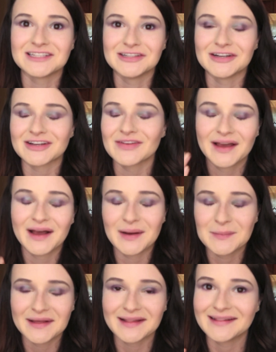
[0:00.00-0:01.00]
look
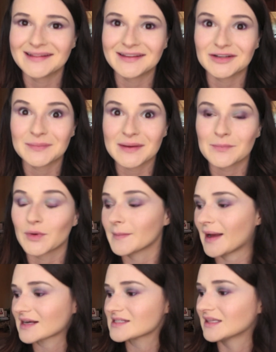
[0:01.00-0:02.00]
come a little bit more
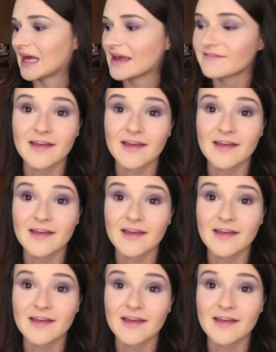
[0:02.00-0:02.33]
back to life.